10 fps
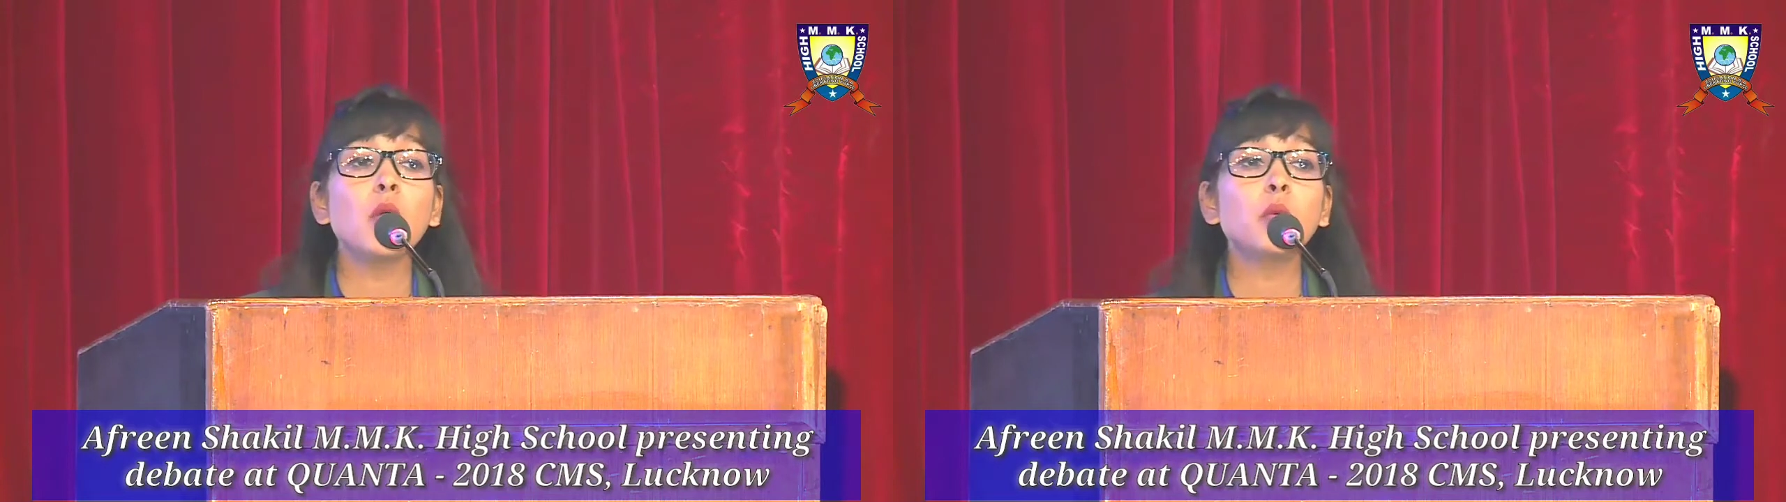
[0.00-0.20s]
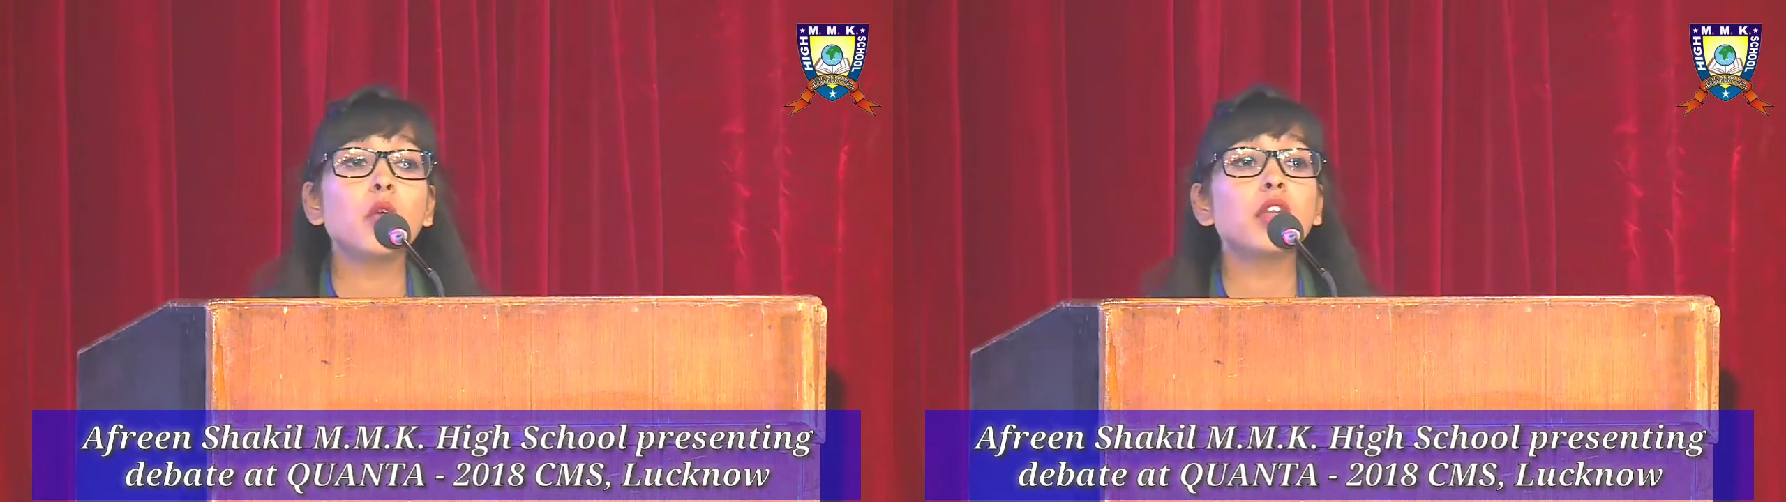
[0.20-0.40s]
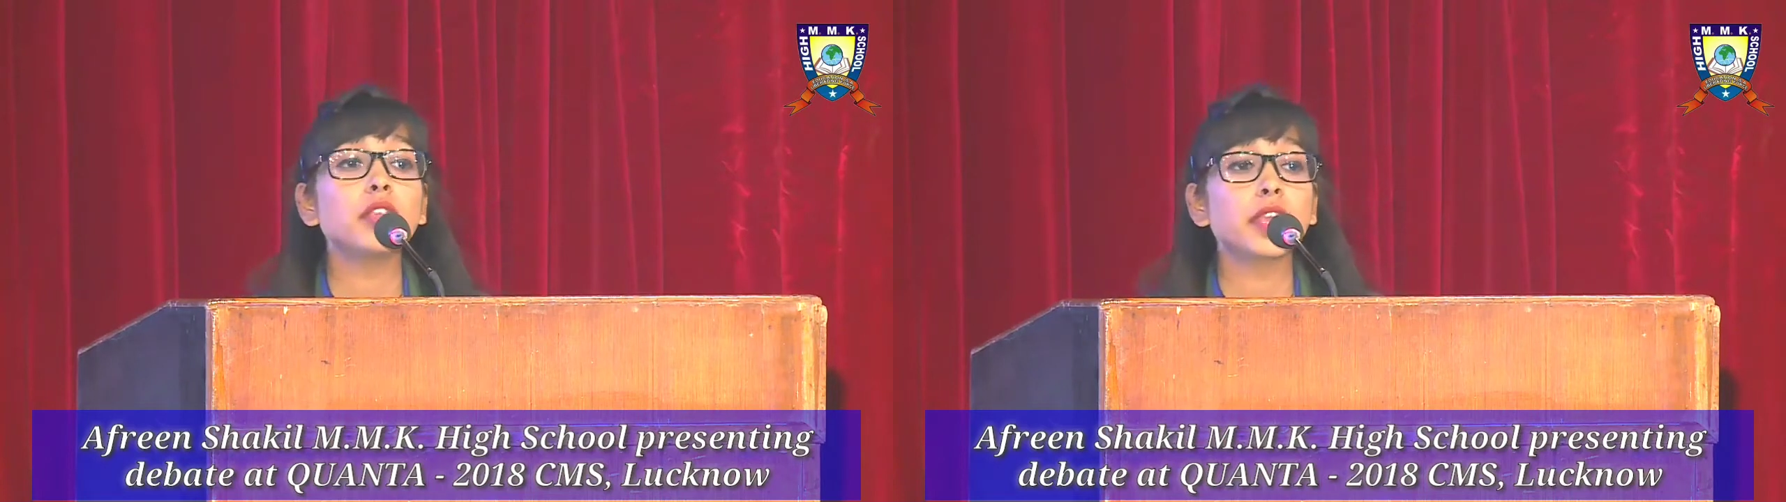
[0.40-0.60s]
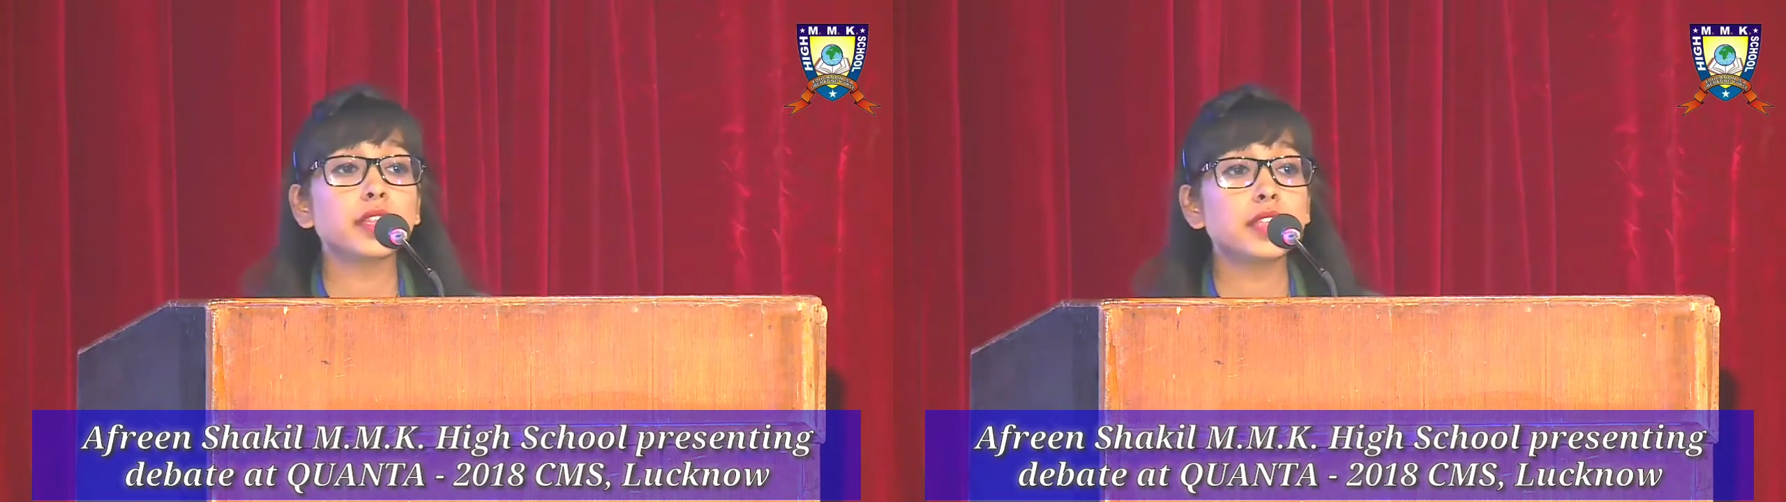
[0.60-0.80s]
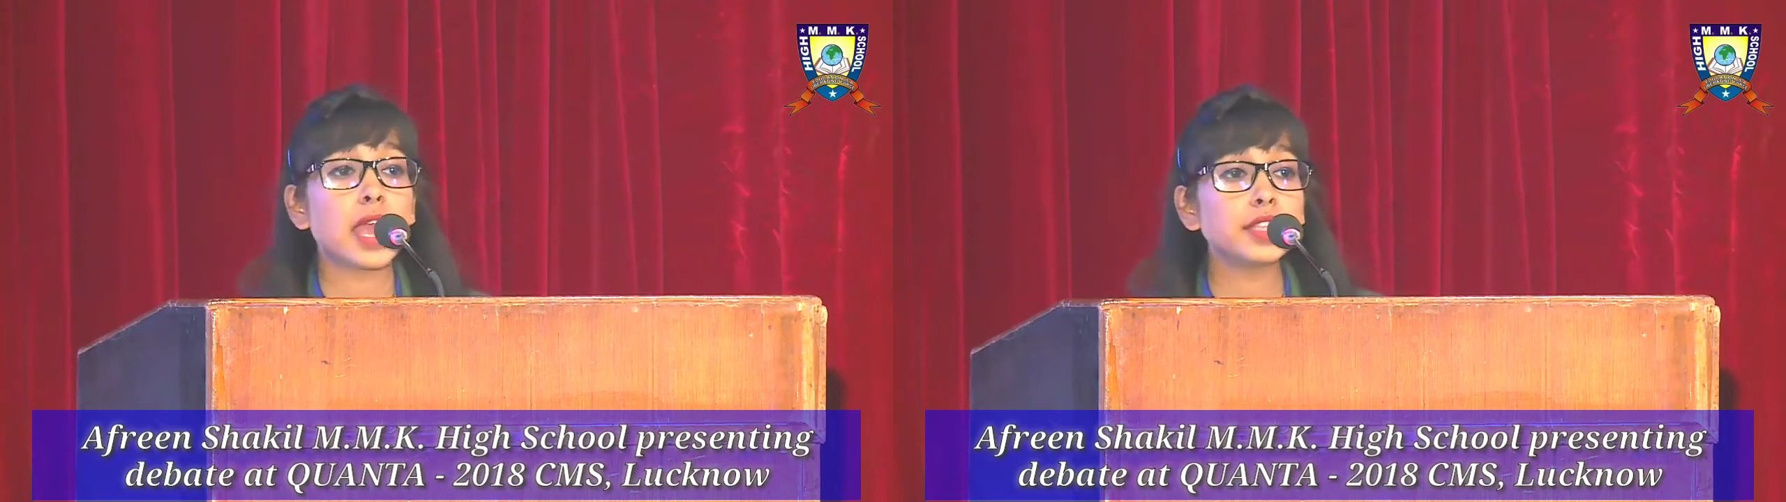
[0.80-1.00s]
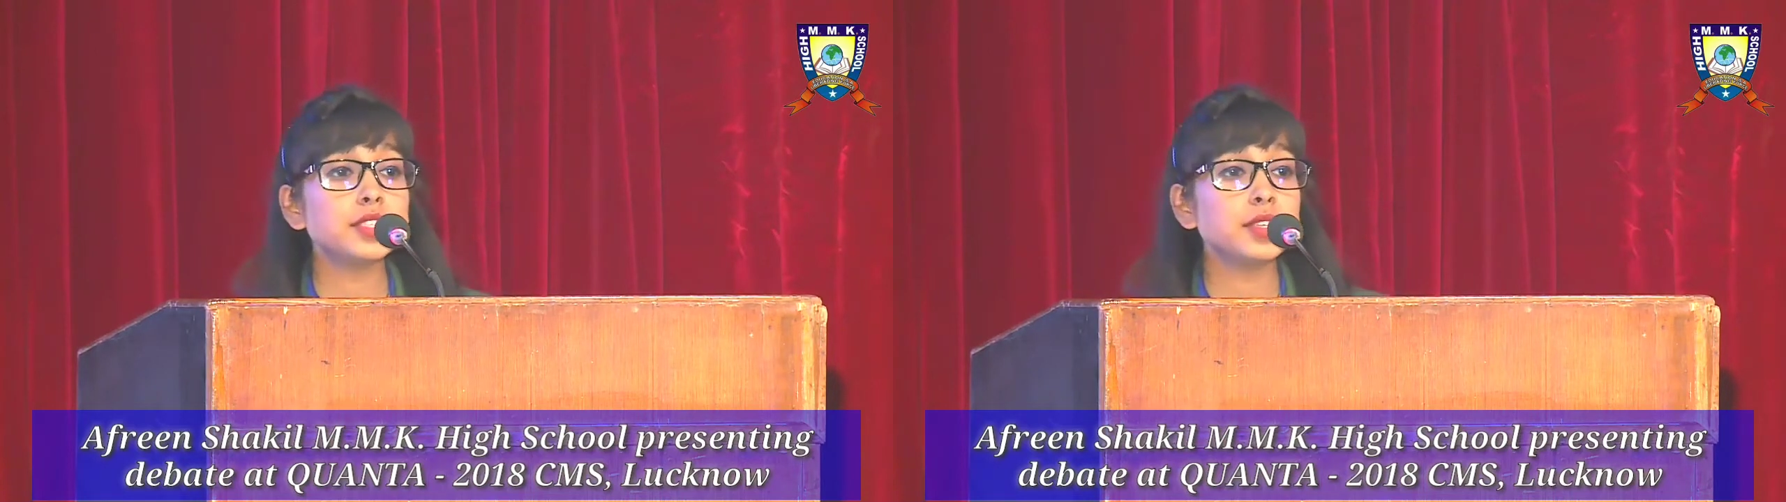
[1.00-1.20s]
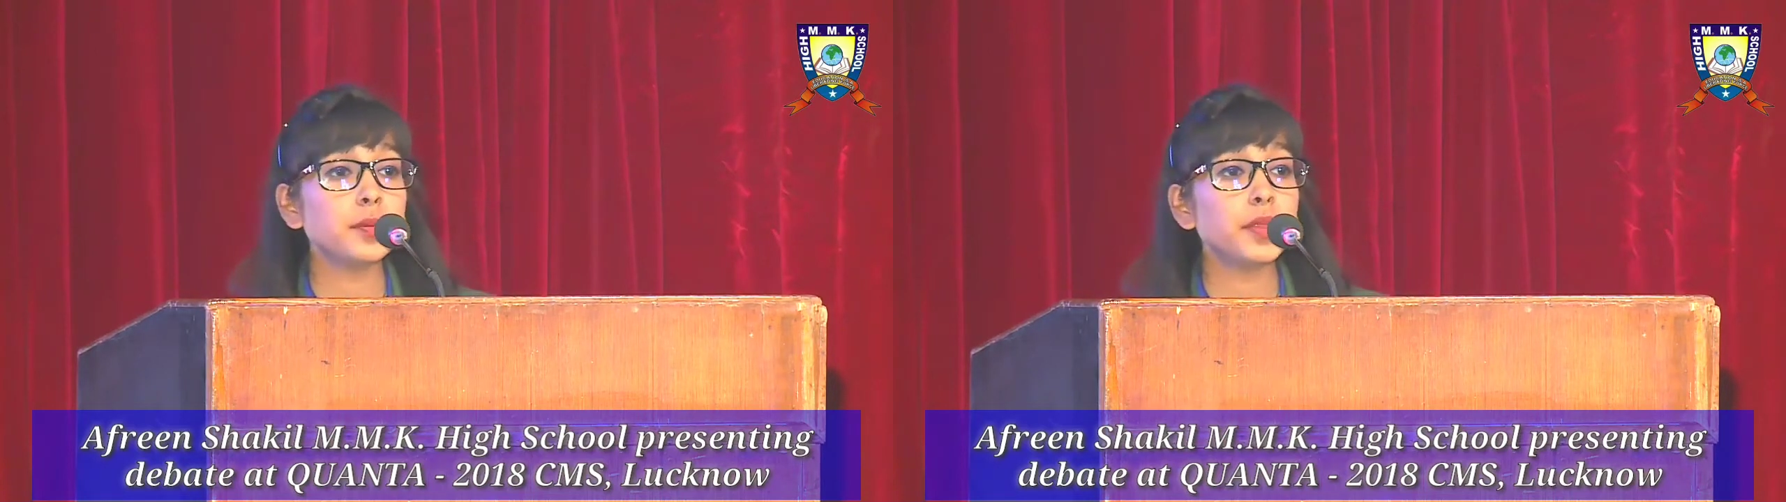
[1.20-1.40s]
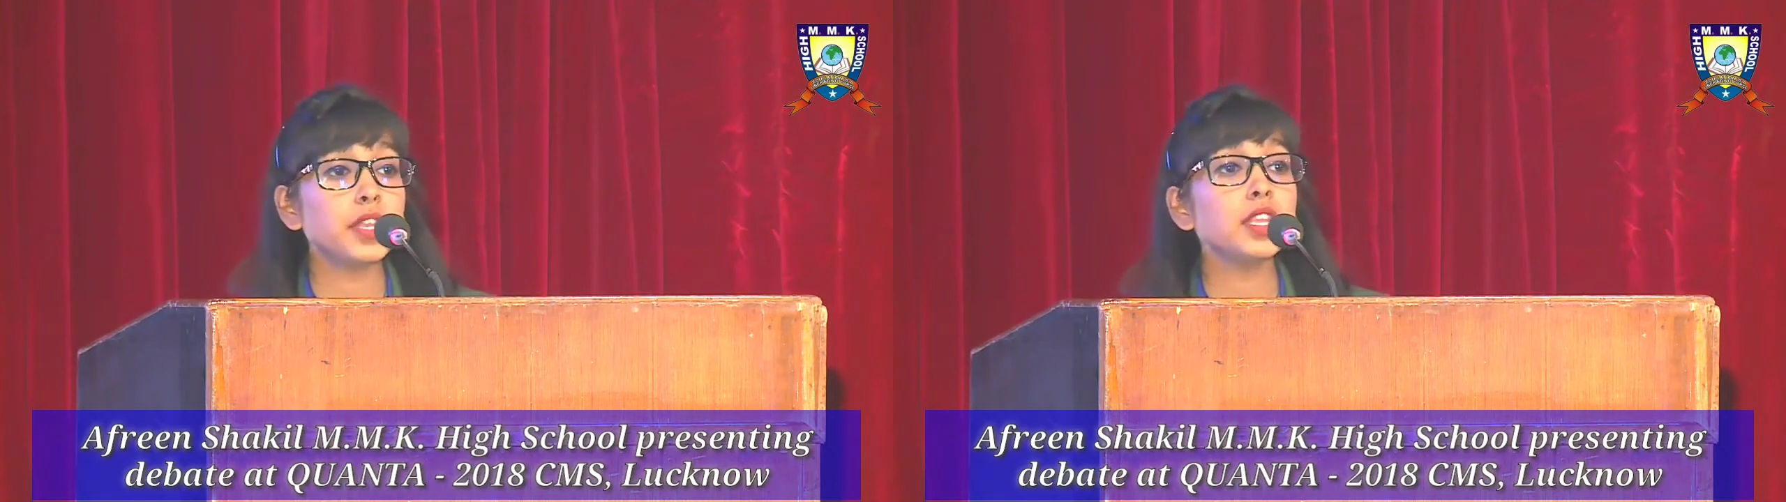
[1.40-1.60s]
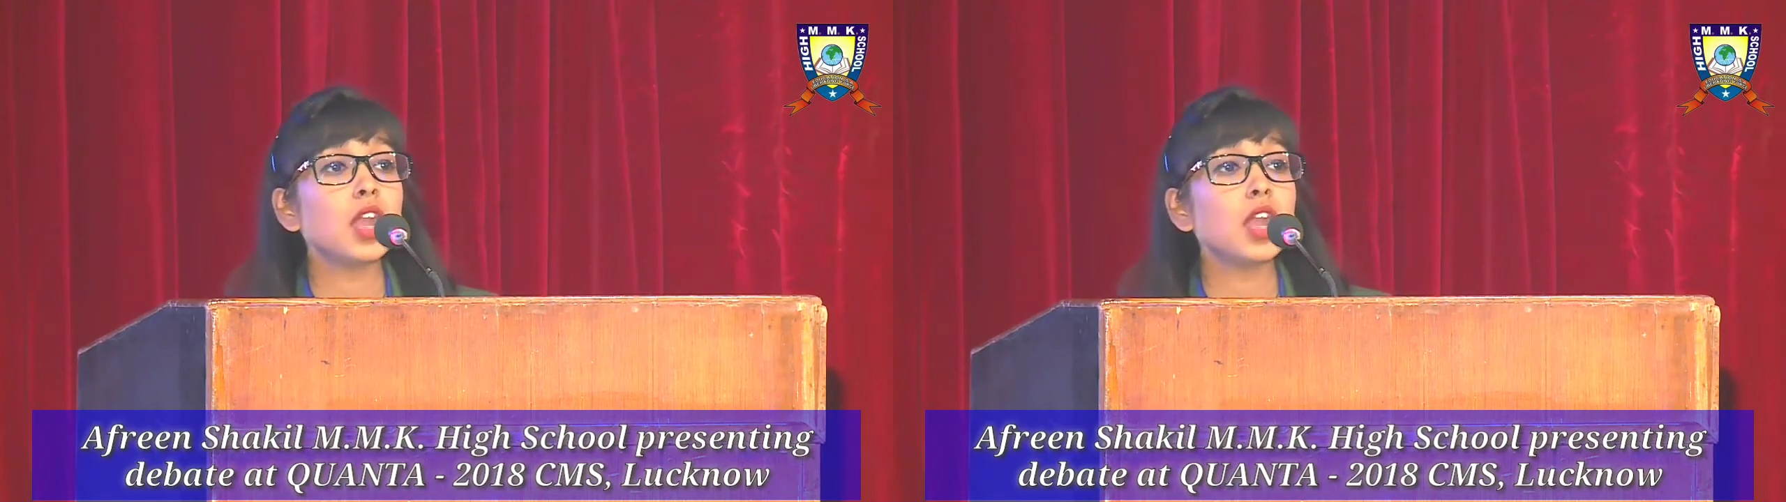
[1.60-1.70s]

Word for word: work at that company